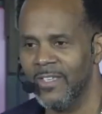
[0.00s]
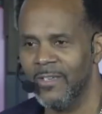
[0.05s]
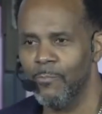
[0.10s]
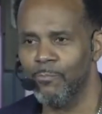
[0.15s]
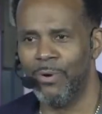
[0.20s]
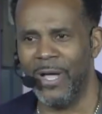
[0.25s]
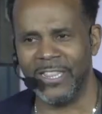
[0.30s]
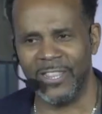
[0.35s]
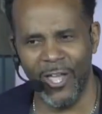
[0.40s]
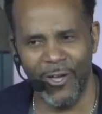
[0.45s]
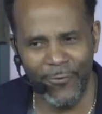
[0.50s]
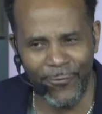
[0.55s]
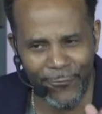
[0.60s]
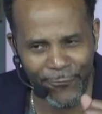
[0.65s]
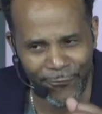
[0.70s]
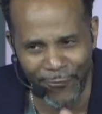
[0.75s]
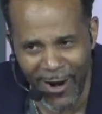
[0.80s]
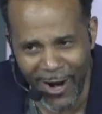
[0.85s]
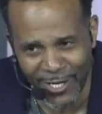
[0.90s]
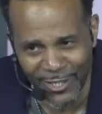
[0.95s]
But the
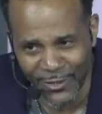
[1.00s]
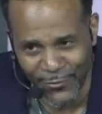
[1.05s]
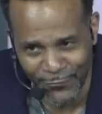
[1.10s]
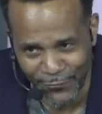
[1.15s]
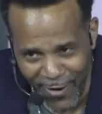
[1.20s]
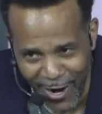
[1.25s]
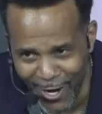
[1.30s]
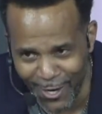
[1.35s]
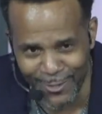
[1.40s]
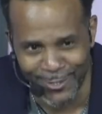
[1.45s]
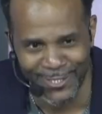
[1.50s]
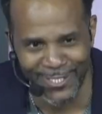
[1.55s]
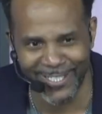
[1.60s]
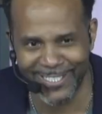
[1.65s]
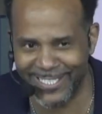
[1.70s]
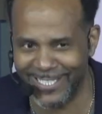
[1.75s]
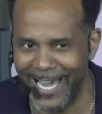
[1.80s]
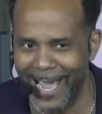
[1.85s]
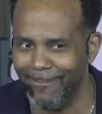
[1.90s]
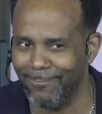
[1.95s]
first verse of
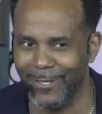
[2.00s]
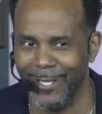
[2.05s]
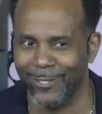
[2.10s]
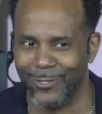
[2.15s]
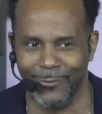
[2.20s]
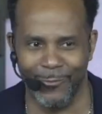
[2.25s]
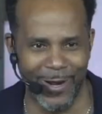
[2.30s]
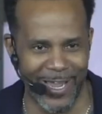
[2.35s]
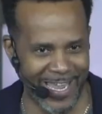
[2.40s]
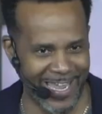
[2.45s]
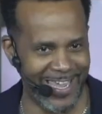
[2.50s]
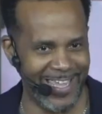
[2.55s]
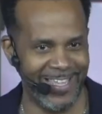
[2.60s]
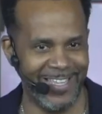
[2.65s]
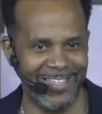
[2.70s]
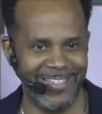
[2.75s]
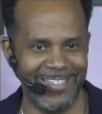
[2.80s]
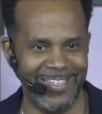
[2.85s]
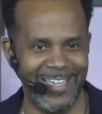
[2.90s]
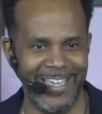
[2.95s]
chapter 3,
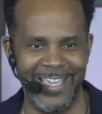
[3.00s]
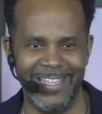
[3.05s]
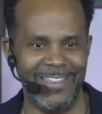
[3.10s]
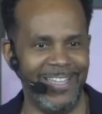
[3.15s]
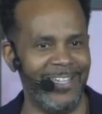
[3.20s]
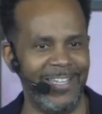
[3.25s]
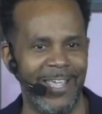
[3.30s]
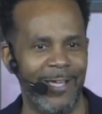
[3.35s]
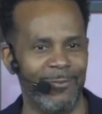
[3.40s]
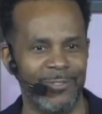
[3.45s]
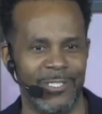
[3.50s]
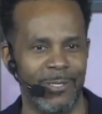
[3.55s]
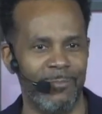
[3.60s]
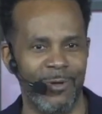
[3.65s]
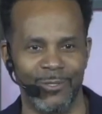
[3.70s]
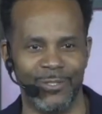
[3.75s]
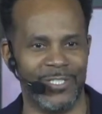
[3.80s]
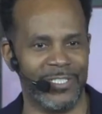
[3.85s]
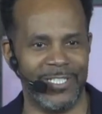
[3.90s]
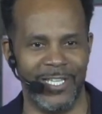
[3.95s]
and then there was the
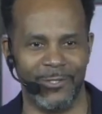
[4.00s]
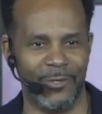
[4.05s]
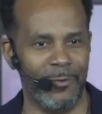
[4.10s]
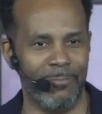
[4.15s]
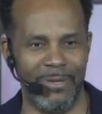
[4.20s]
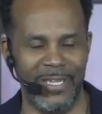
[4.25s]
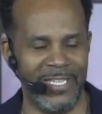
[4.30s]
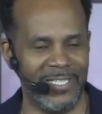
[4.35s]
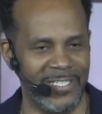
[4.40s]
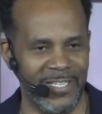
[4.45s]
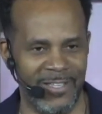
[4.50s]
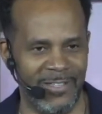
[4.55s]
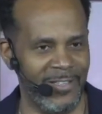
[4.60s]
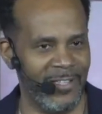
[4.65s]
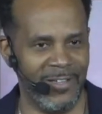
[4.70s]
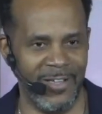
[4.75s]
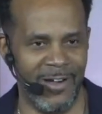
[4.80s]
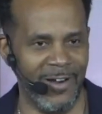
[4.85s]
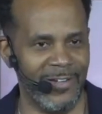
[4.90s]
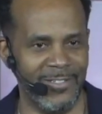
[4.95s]
most subtle beast in the
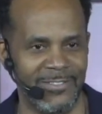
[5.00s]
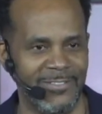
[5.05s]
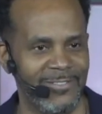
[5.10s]
garden.